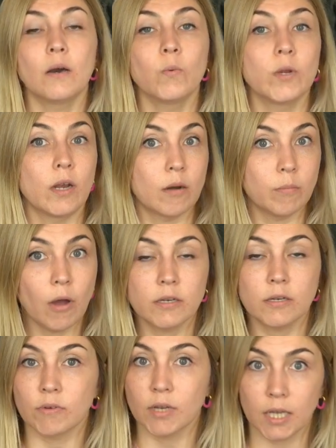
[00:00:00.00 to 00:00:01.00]
when our
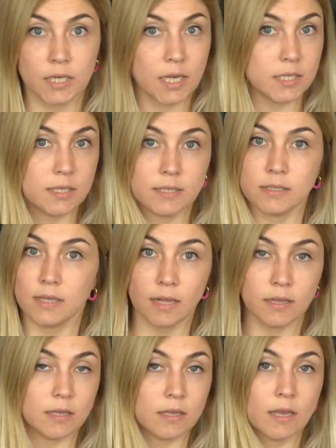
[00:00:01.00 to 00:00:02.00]
body recognizes
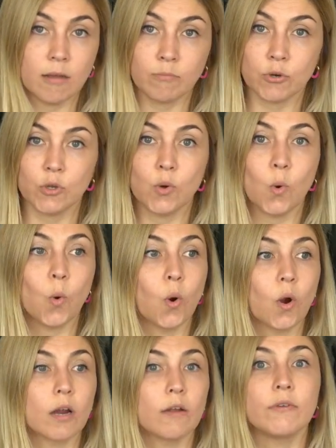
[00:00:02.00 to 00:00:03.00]
that the embryo
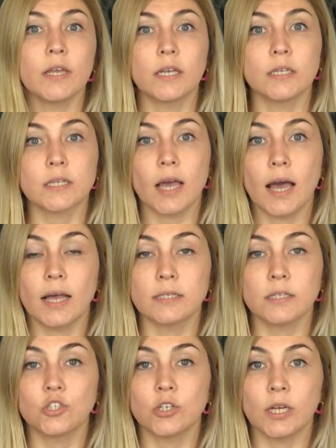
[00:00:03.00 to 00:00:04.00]
or fetus
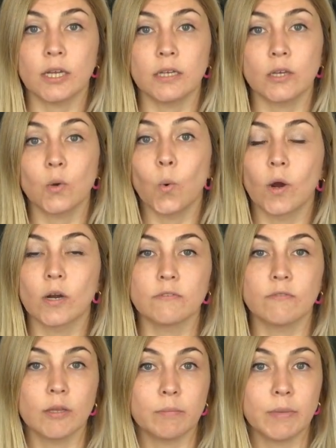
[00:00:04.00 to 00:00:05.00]
has genetic or
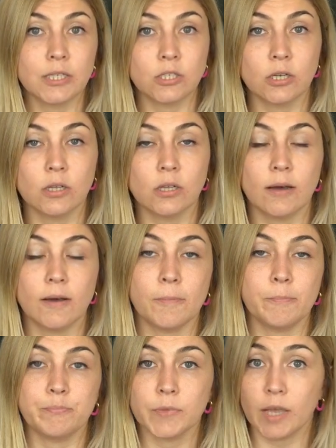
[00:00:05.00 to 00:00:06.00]
developmental
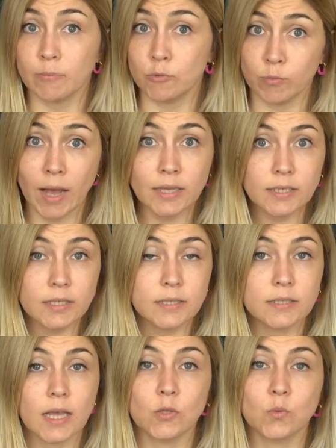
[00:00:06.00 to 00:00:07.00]

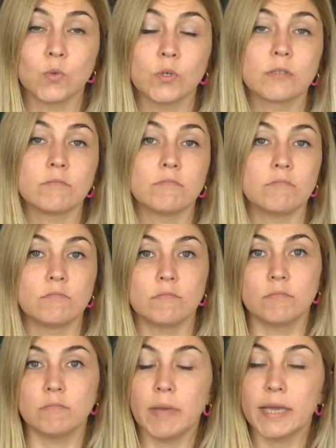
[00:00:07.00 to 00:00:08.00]
abnormalities that would
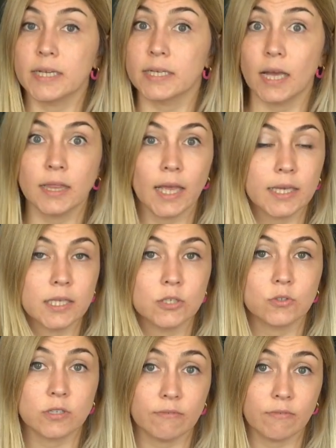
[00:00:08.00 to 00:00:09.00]
make it unlikely
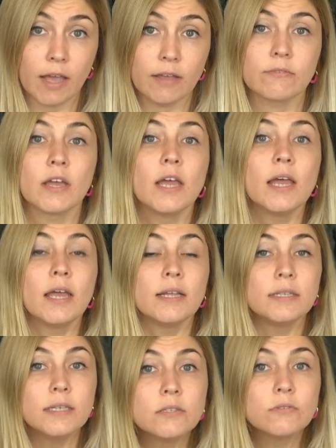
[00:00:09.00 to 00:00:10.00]
to survive.
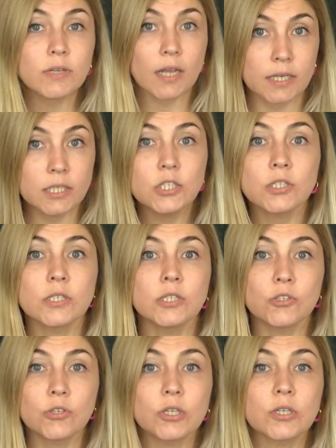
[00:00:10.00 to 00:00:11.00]
This
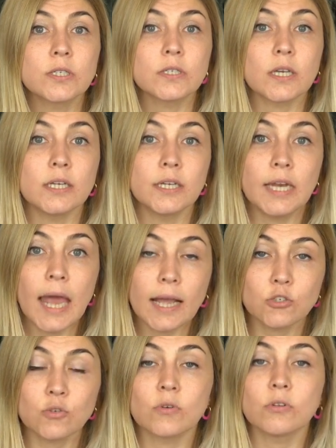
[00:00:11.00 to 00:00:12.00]
recognition triggers a
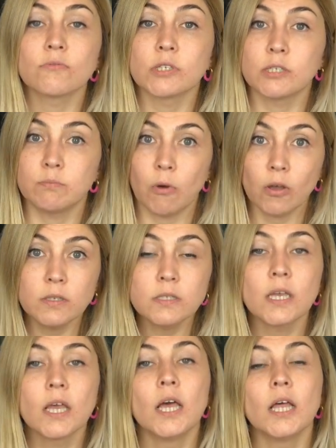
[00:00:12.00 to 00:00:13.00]
natural
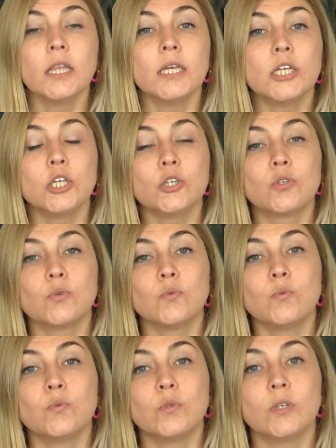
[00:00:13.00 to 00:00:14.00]
response, leading
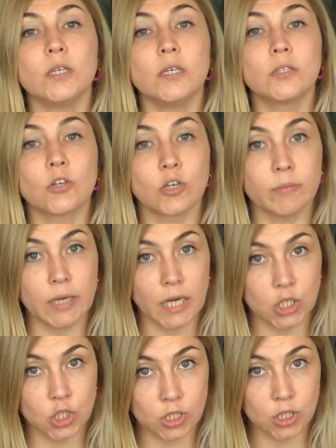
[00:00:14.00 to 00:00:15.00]
to the
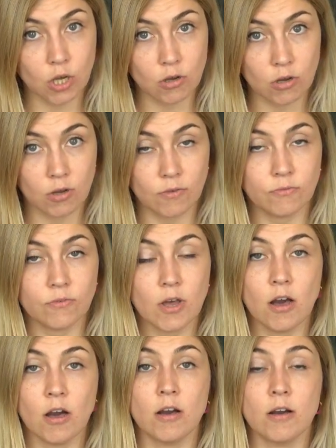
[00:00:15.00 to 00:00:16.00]
termination of
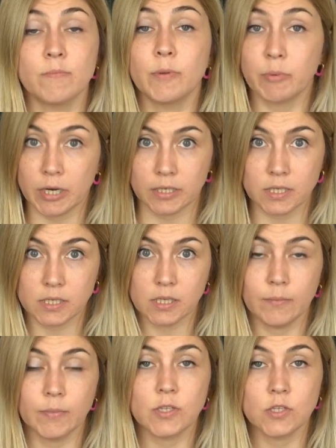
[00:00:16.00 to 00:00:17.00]
the
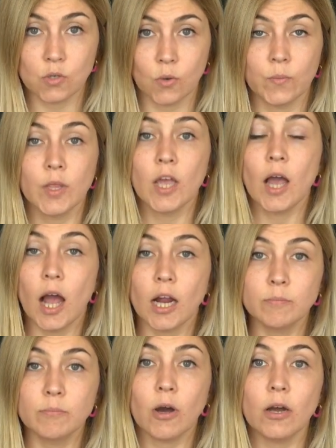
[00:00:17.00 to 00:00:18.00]
pregnancy. So
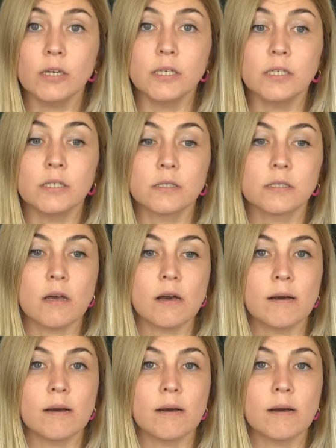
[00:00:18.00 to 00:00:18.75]
our body's